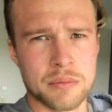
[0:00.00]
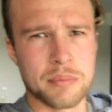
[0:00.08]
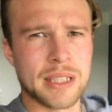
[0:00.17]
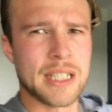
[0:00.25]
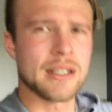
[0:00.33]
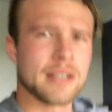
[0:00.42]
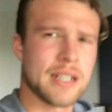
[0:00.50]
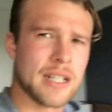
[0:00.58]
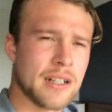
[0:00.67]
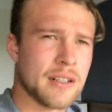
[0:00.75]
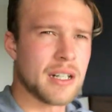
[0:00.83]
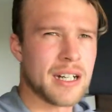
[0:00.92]
be down
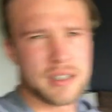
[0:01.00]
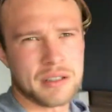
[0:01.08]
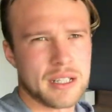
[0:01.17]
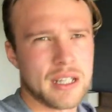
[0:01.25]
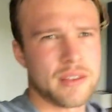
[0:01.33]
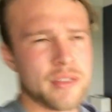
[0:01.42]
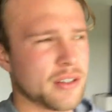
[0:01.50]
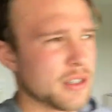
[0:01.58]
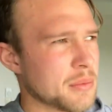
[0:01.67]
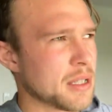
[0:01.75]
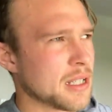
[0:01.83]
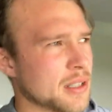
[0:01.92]
there in like, yeah, 30
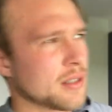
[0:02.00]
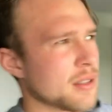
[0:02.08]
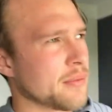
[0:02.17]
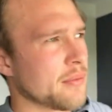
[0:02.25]
minutes.